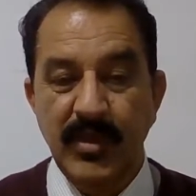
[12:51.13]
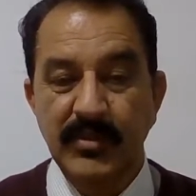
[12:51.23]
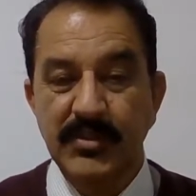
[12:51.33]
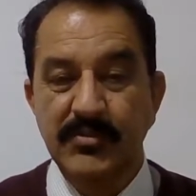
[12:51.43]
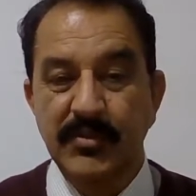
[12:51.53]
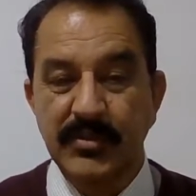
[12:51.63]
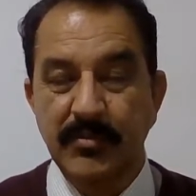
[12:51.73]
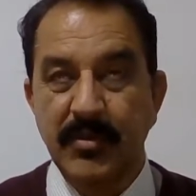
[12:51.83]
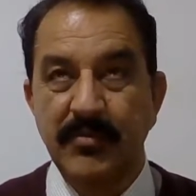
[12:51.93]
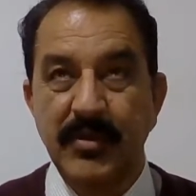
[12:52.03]
this was
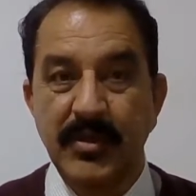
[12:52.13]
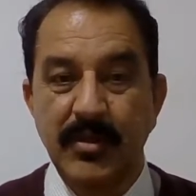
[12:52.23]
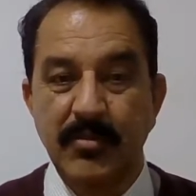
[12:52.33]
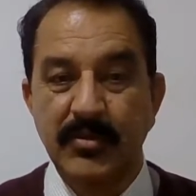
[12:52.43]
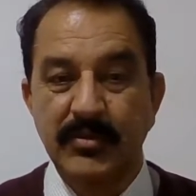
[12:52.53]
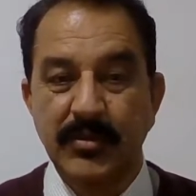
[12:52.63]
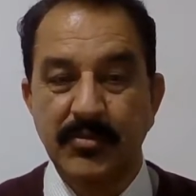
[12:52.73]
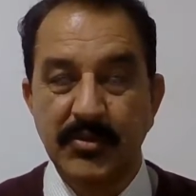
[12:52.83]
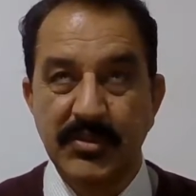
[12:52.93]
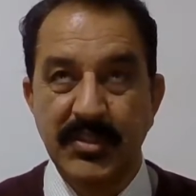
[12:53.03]
the briefing about the
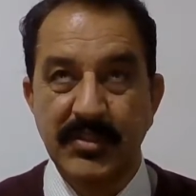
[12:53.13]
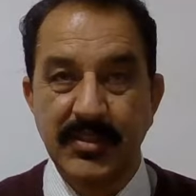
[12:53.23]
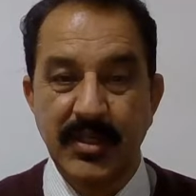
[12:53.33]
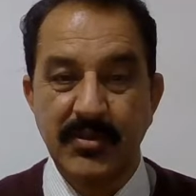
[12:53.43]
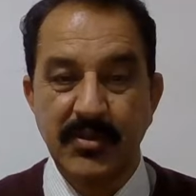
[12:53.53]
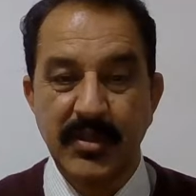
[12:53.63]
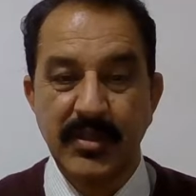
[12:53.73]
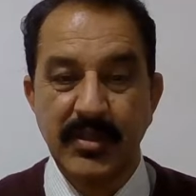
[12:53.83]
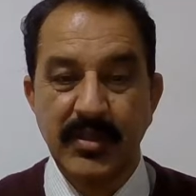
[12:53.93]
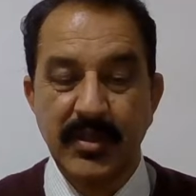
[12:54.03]
porcelain tile
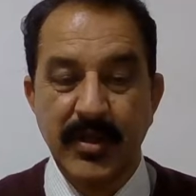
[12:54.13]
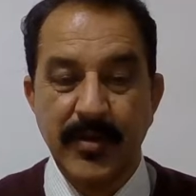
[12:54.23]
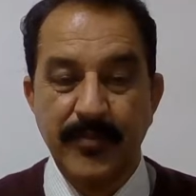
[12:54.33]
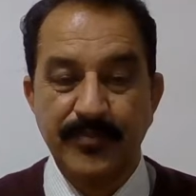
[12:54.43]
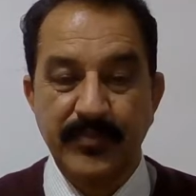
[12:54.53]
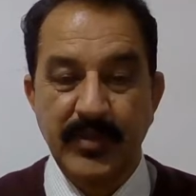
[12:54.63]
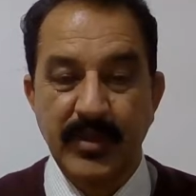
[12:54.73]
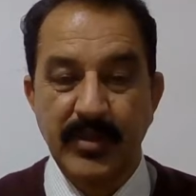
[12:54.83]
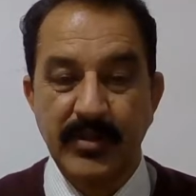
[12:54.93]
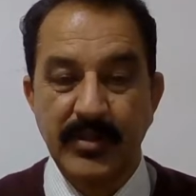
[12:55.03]
today.
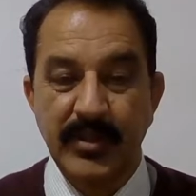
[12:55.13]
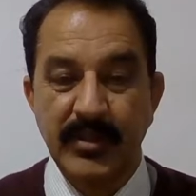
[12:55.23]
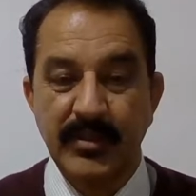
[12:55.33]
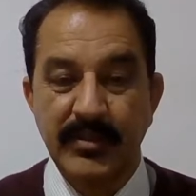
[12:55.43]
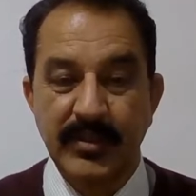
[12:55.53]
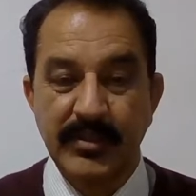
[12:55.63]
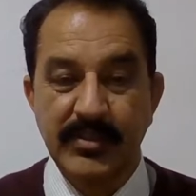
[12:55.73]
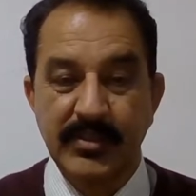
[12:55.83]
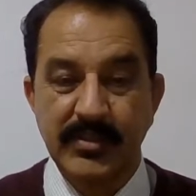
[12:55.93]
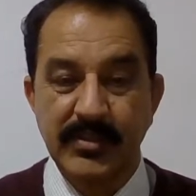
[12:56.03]
And
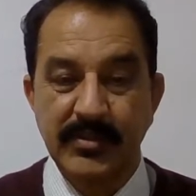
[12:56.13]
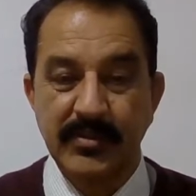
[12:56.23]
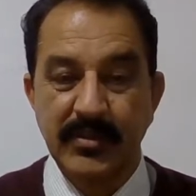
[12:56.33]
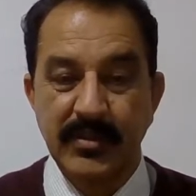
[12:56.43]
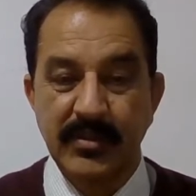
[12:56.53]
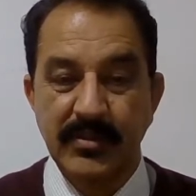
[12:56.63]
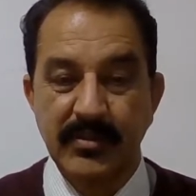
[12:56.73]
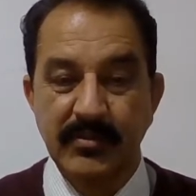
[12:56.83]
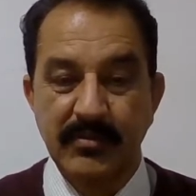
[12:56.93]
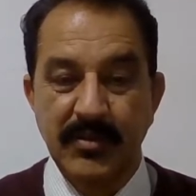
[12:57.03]
next
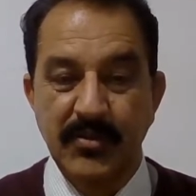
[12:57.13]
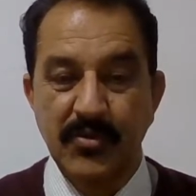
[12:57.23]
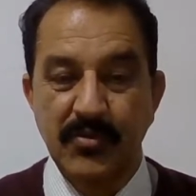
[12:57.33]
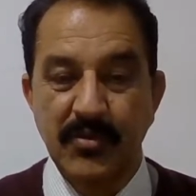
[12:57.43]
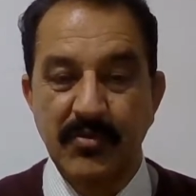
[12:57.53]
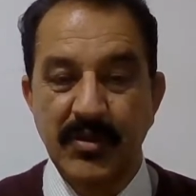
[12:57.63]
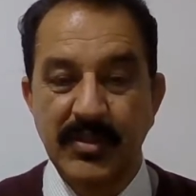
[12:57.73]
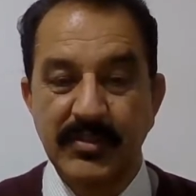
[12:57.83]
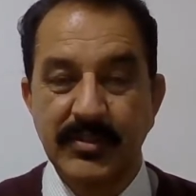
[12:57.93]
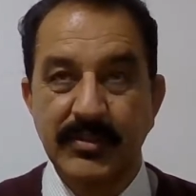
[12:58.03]
video we
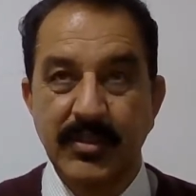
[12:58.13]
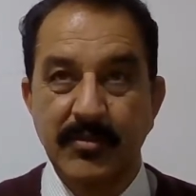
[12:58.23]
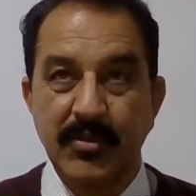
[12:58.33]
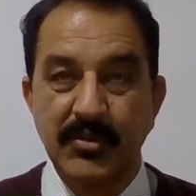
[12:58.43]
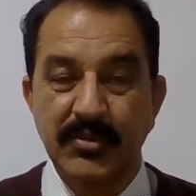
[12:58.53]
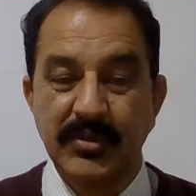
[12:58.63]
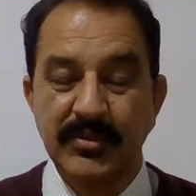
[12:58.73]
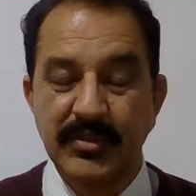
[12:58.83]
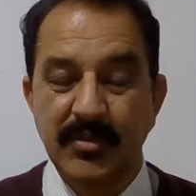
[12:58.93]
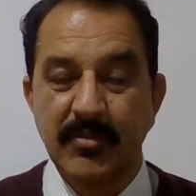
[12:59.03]
will discuss about
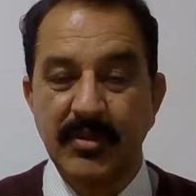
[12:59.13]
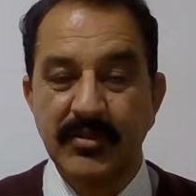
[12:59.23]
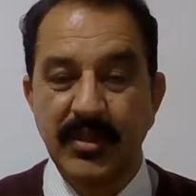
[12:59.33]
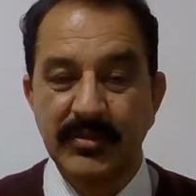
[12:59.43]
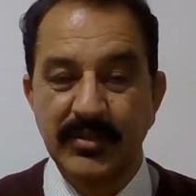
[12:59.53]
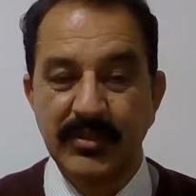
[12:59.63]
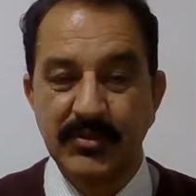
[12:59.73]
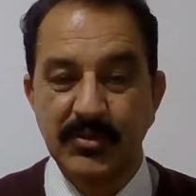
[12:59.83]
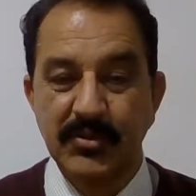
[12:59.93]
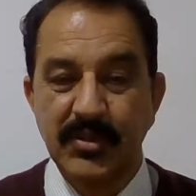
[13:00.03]
the ceramic tiles
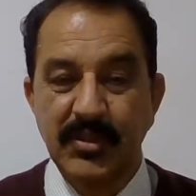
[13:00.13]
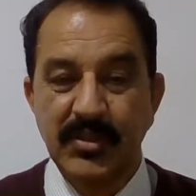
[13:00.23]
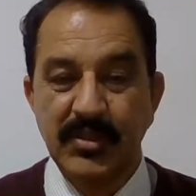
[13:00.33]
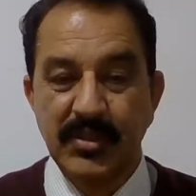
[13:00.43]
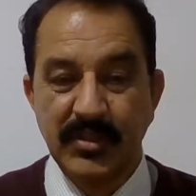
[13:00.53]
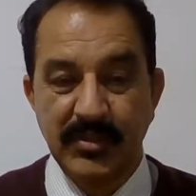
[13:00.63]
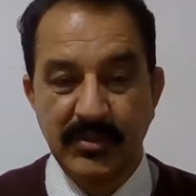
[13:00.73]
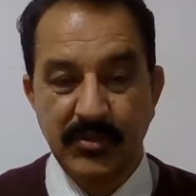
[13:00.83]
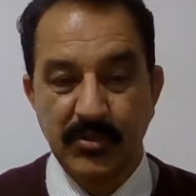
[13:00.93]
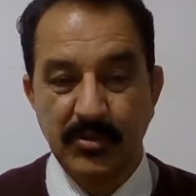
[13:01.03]
also.
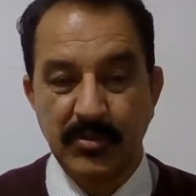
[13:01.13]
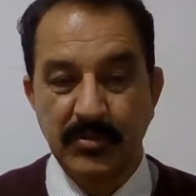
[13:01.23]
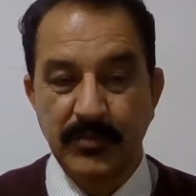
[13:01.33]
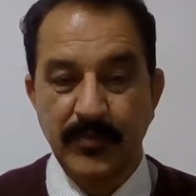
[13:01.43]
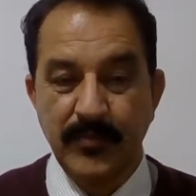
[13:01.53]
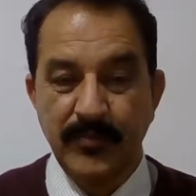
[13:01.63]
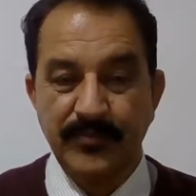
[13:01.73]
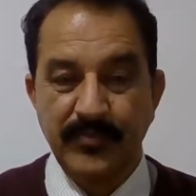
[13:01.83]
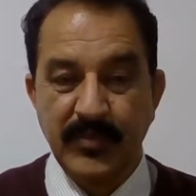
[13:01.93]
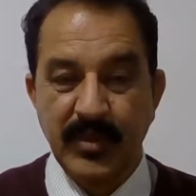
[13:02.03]
So
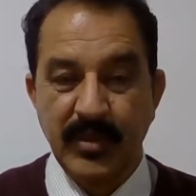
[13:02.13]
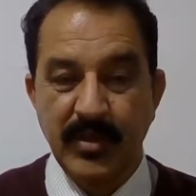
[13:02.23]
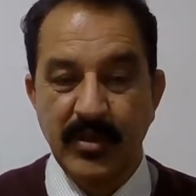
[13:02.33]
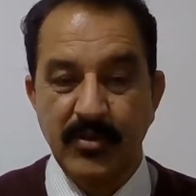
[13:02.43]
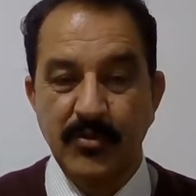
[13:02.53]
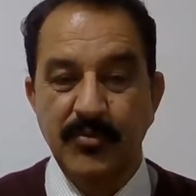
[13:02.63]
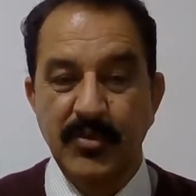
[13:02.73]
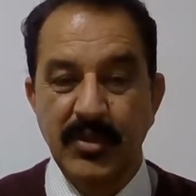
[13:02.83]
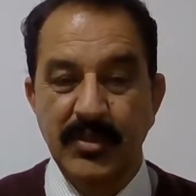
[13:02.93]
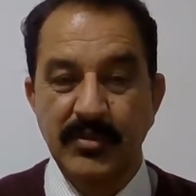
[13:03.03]

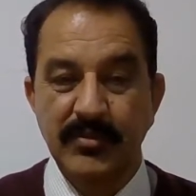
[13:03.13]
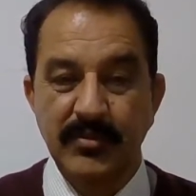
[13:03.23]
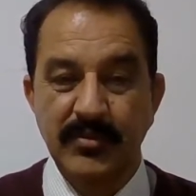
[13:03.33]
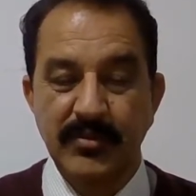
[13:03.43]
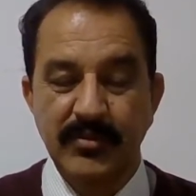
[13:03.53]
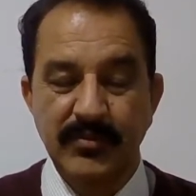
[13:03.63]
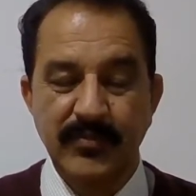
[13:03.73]
hopefully